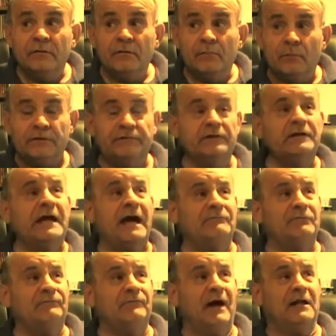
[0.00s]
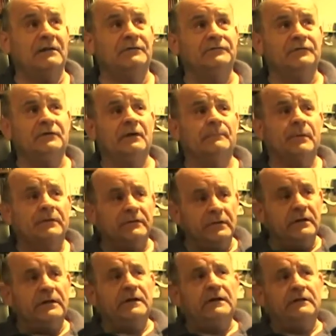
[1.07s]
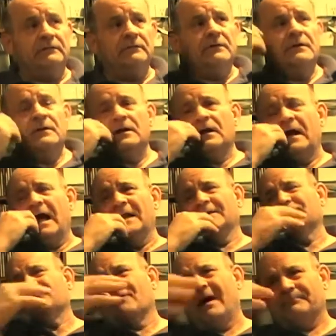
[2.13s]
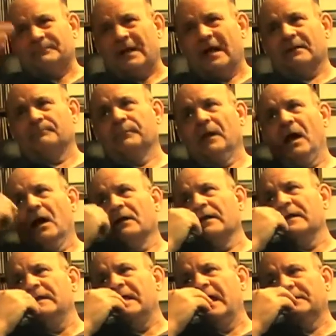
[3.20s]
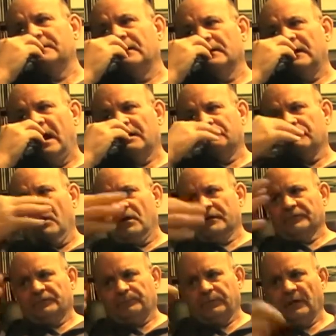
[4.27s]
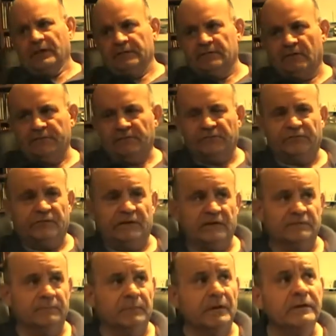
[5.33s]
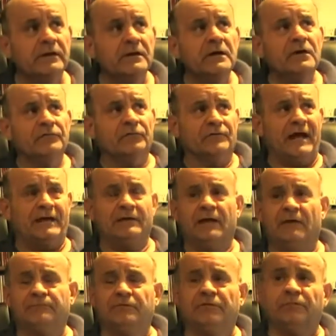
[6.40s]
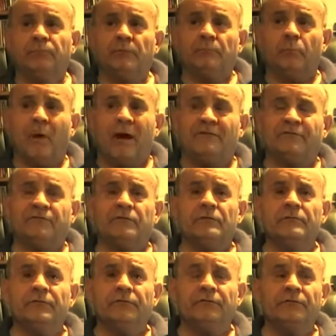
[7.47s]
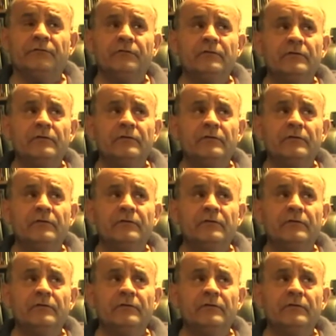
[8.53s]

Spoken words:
We did have a volunteer, but he kind of dropped out of blogging. He had a lot on his plate, understandably. So that left us with Westerns.